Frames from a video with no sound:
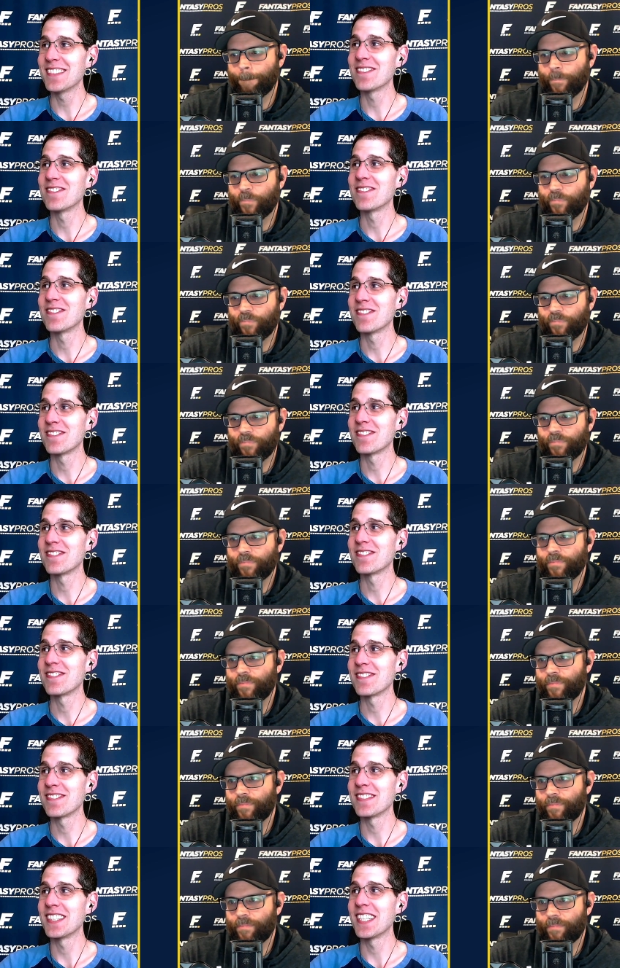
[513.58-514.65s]
Speaker 1: points allowed.
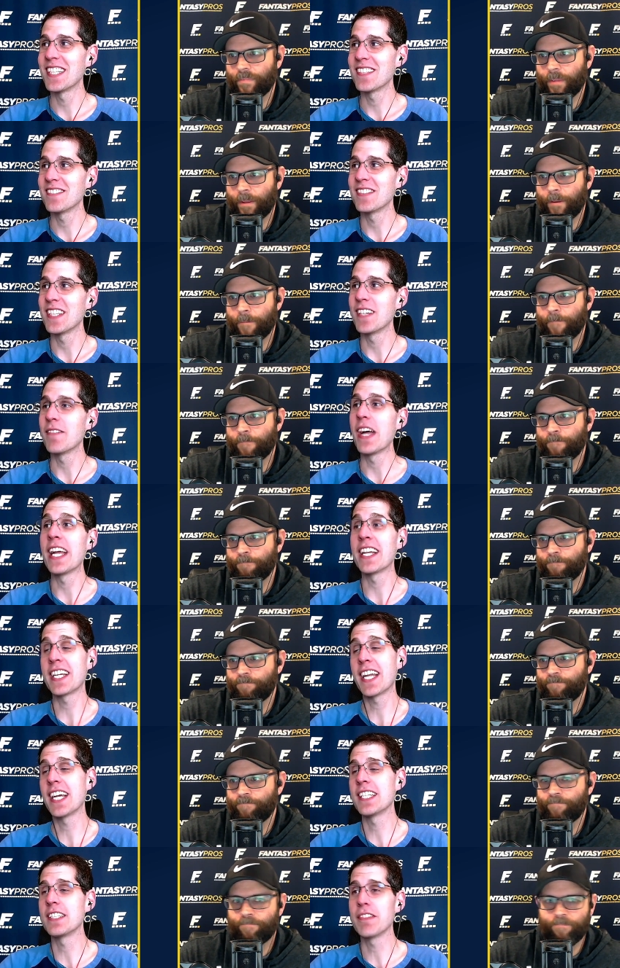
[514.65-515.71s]
Yep, yep. And
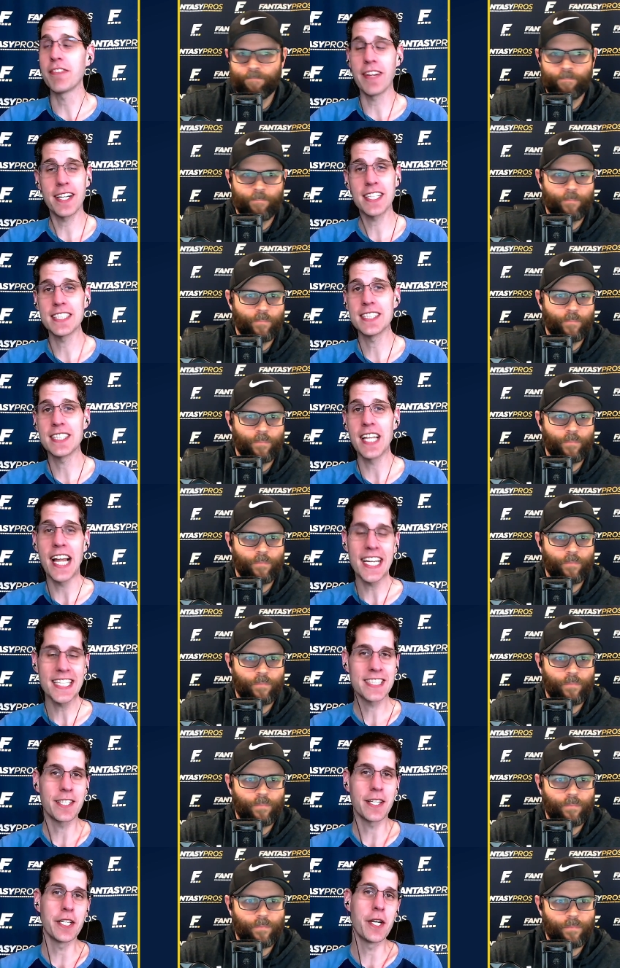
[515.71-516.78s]
again, the Falcons last
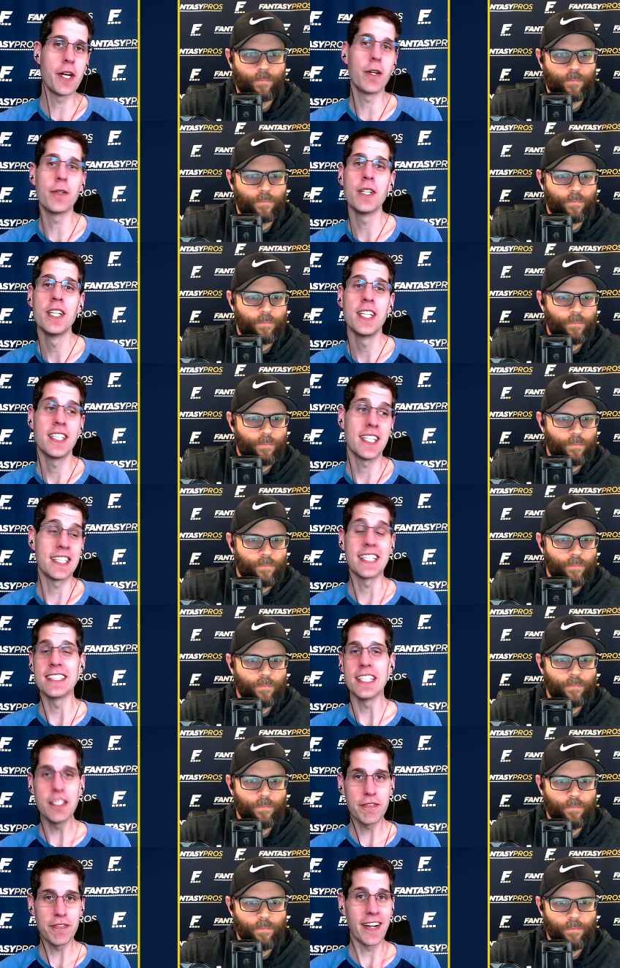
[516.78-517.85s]
year, I know that they
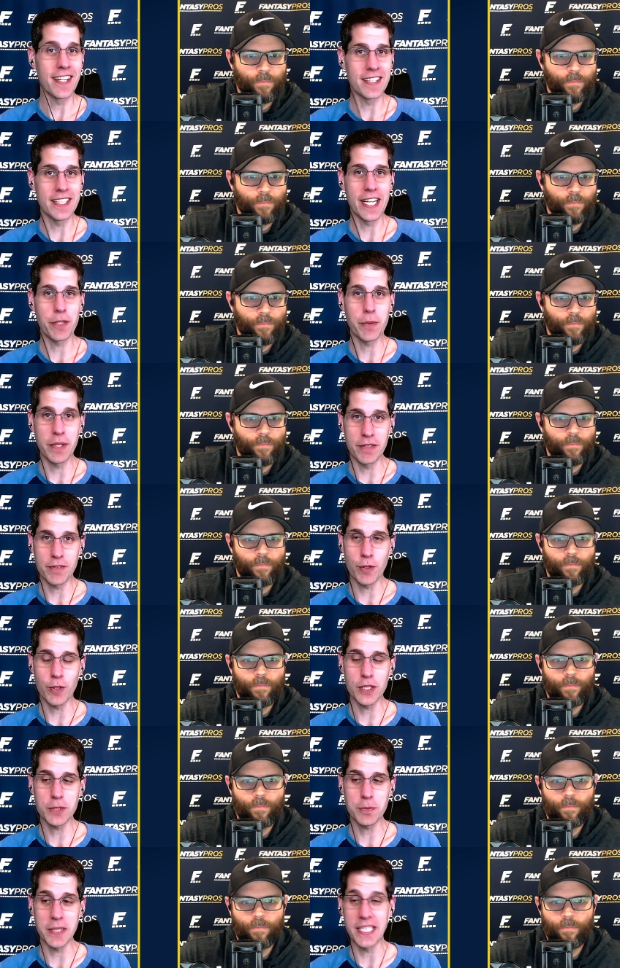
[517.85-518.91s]
didn't fire Dan Quinn, of
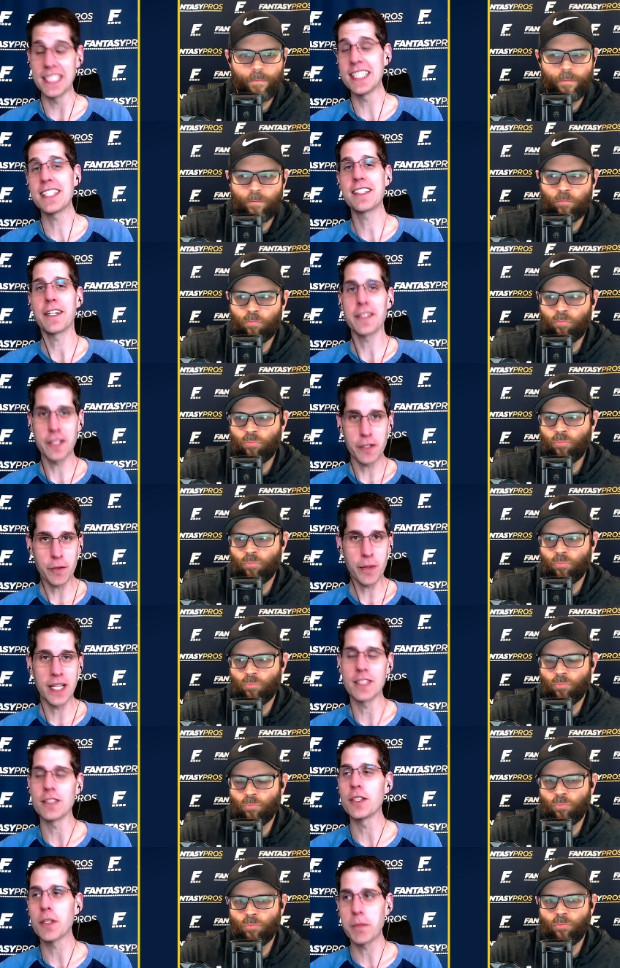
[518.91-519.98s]
course, but they did turn it around
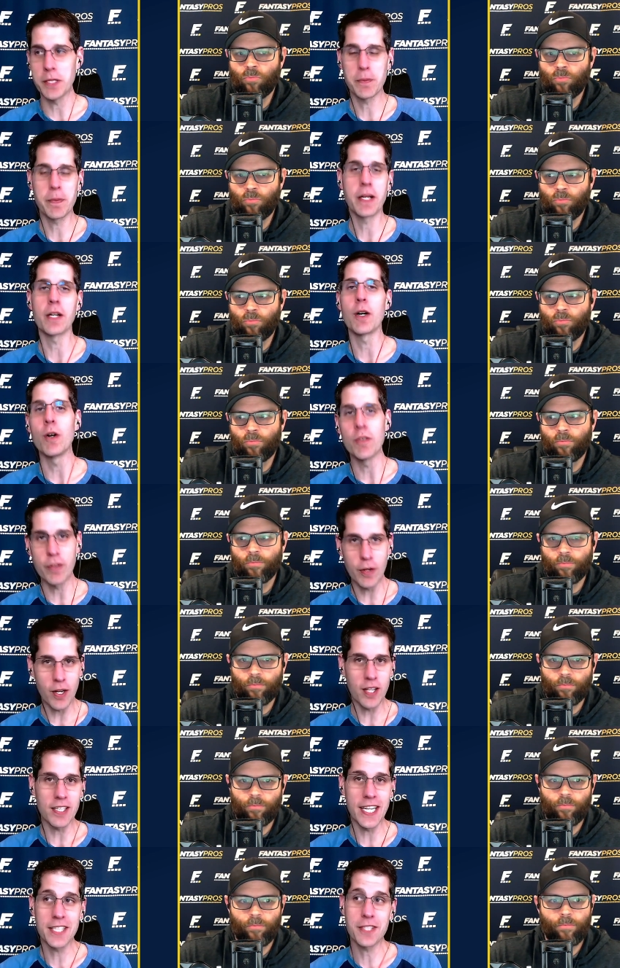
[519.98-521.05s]
and look much better
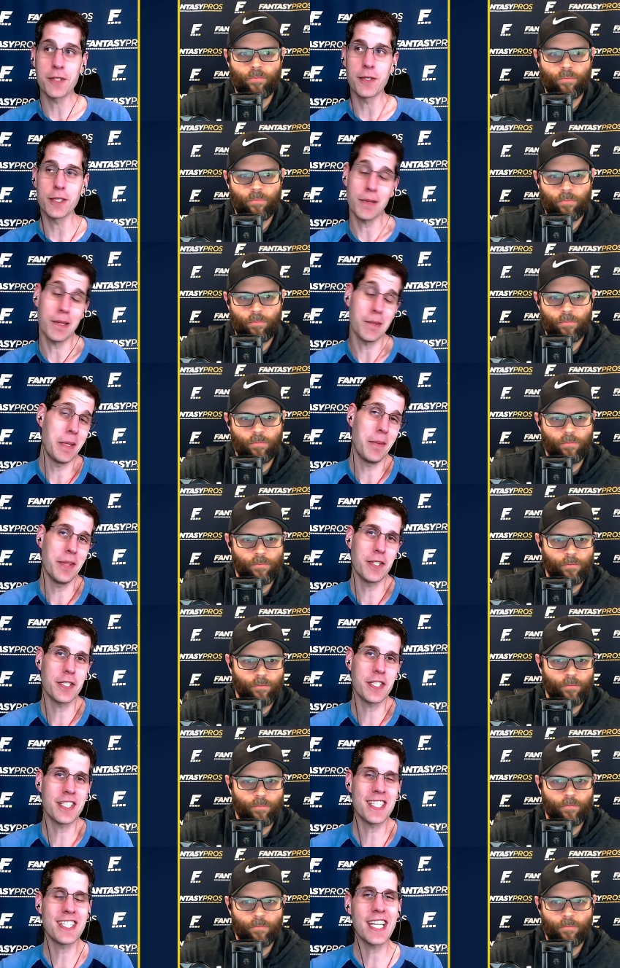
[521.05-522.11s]
overall last year as well. Maybe they're
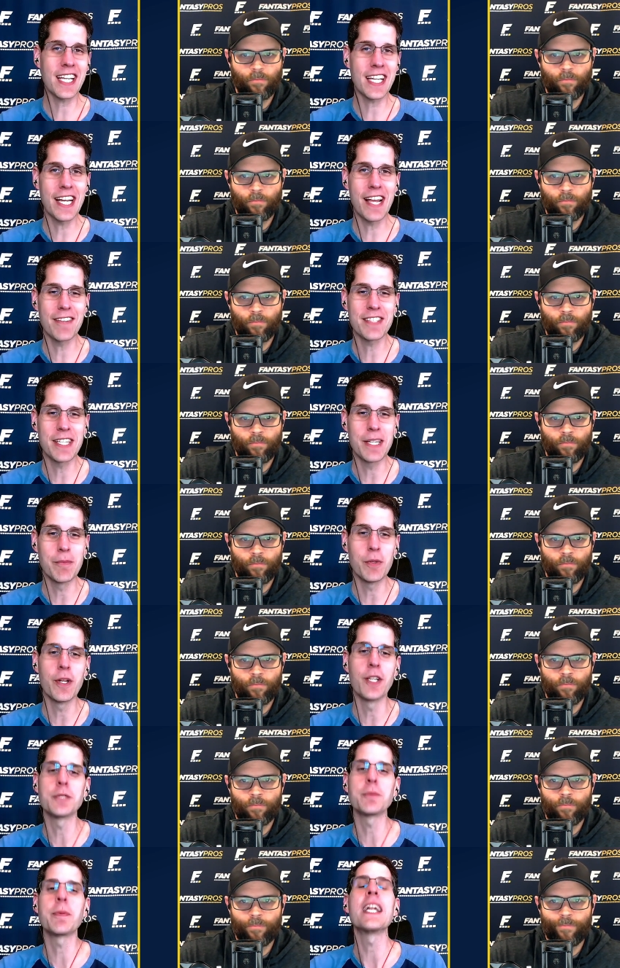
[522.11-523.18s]
just a second-half team. Who
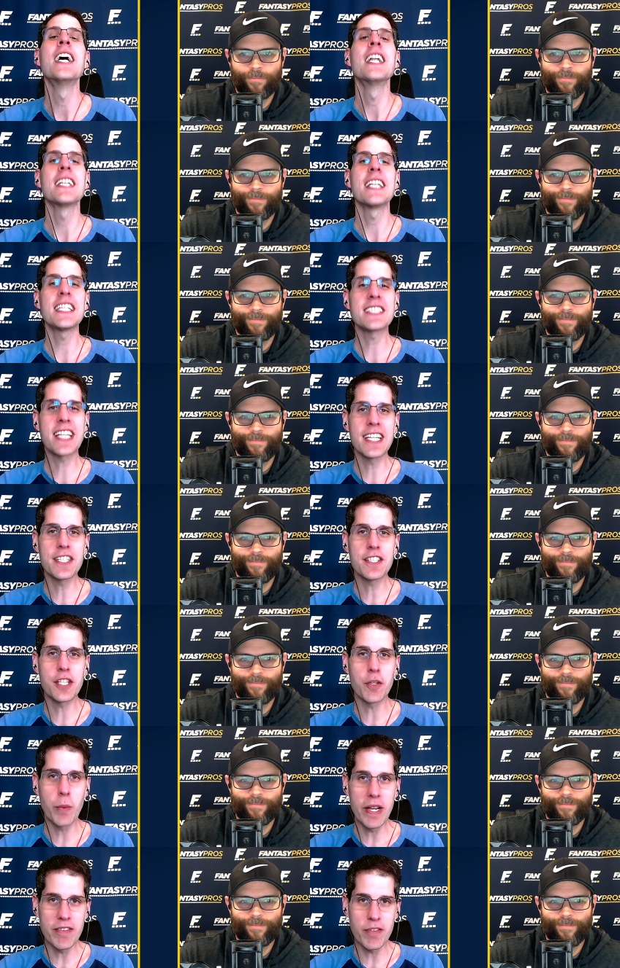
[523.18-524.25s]
knows? But let's get into
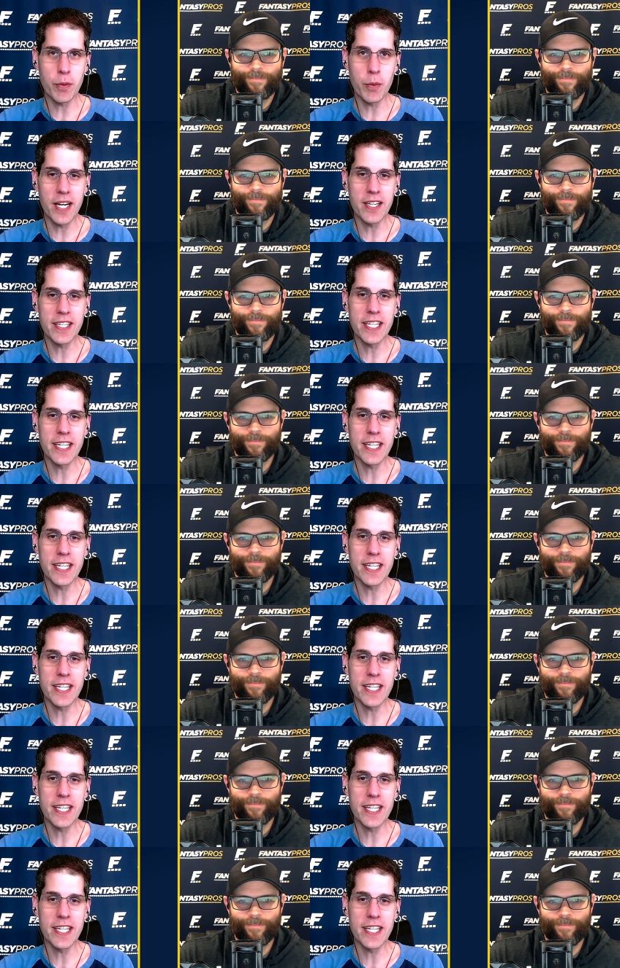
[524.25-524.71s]
the waiver wire